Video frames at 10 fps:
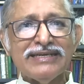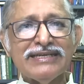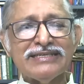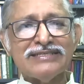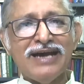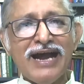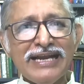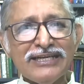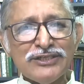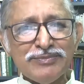It is the
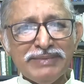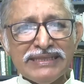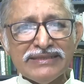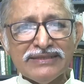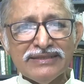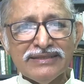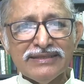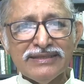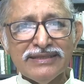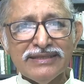ironsmith
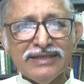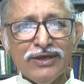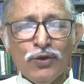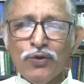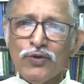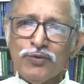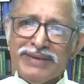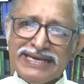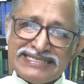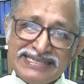who
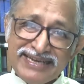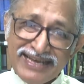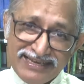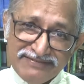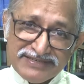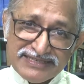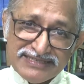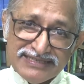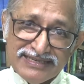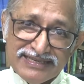makes
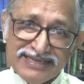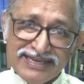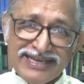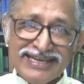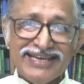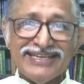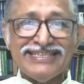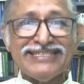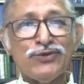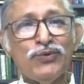knives. It
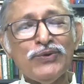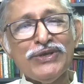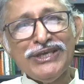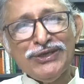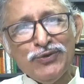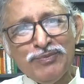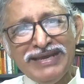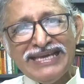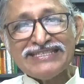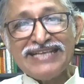is who, he who
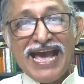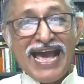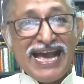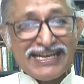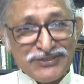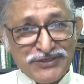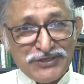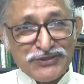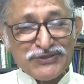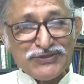makes
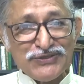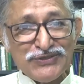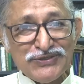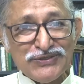axes.